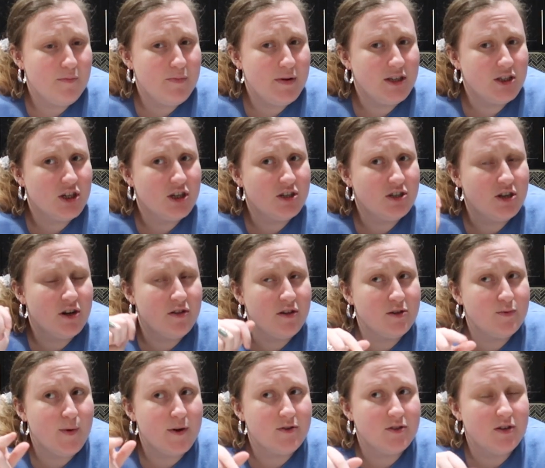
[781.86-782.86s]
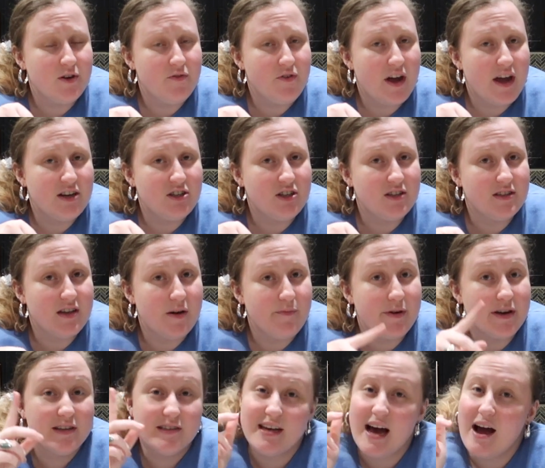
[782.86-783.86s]
Be sure to turn those post notifications on
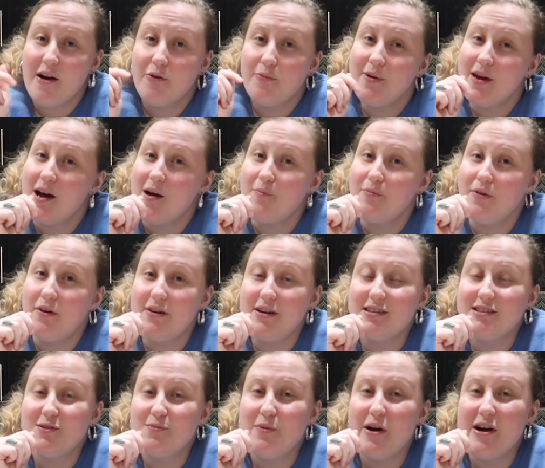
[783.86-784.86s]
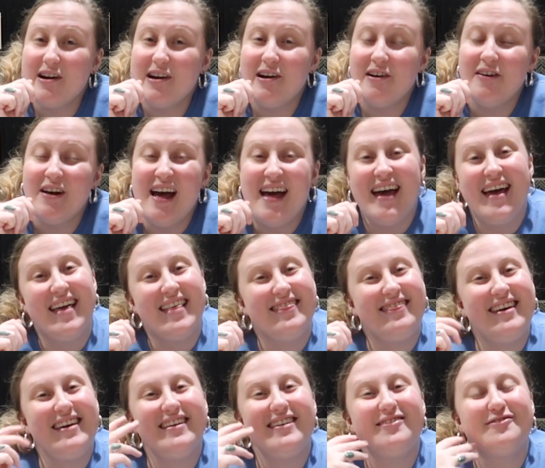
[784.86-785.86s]
because I will be uploading tomorrow.
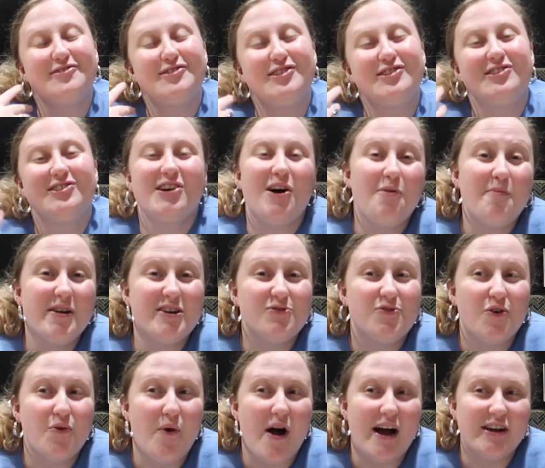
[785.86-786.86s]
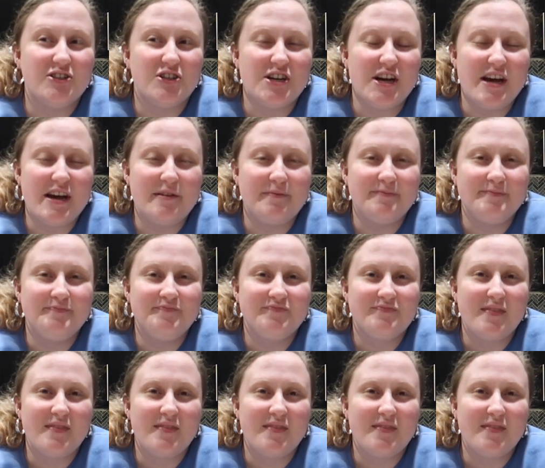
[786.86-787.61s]
Thank you so much for watching.